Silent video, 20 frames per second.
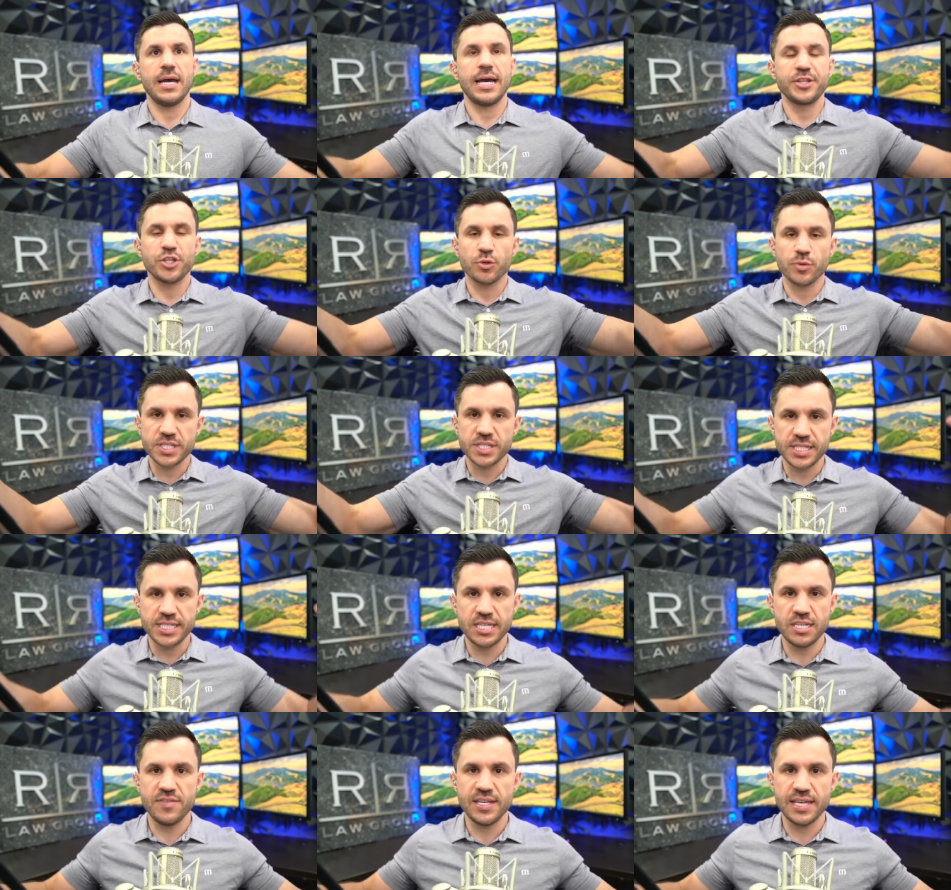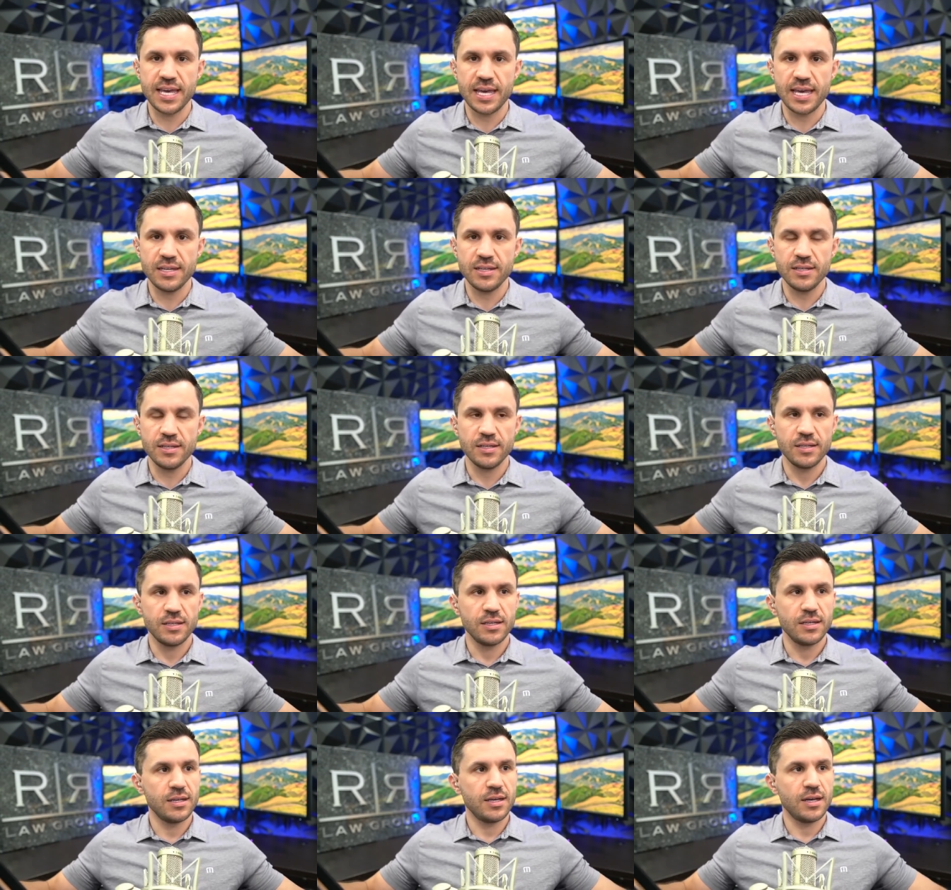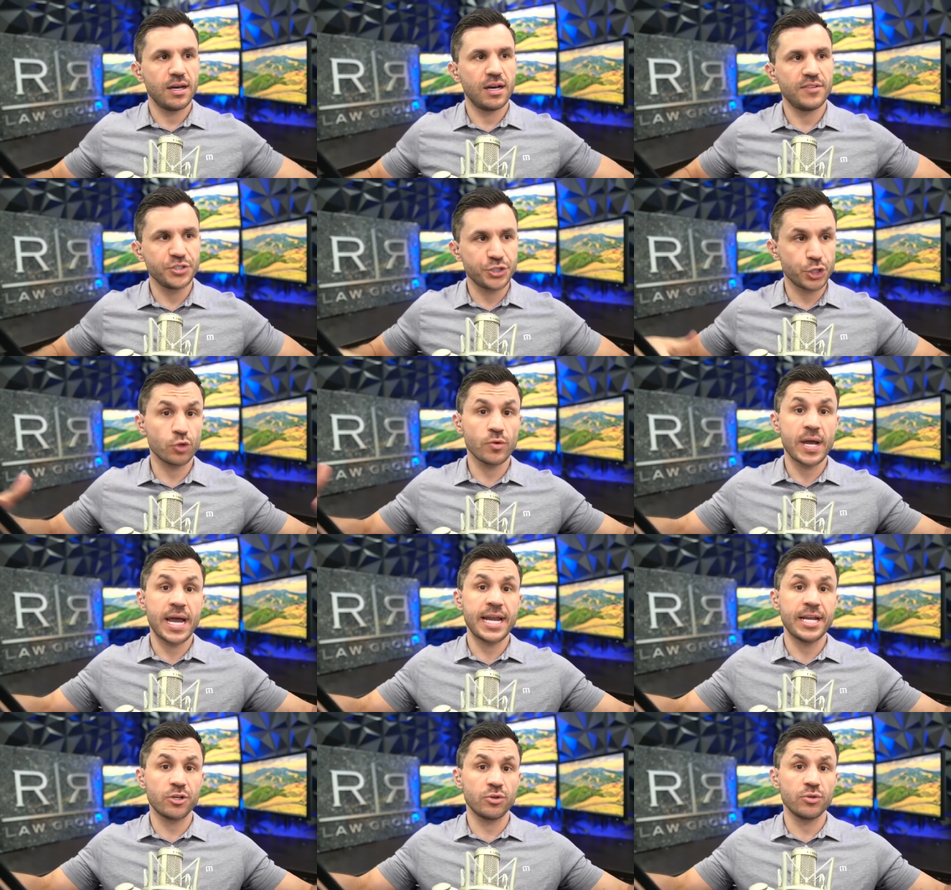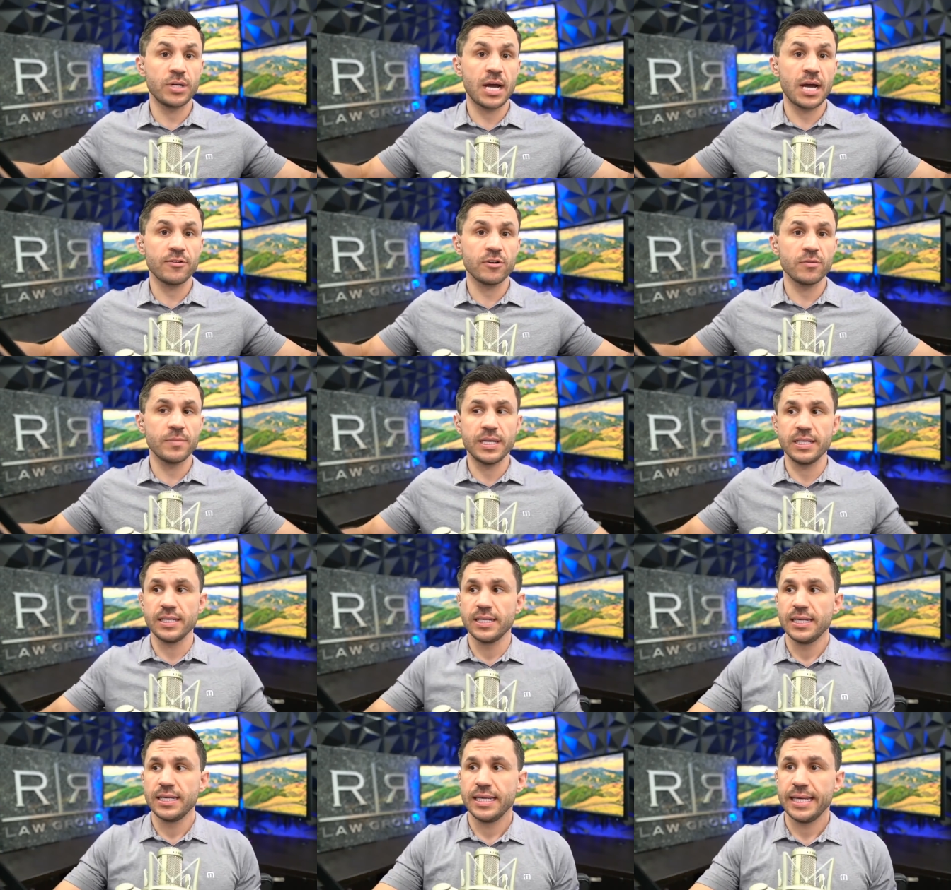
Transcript: receiving end of a tyrannical government.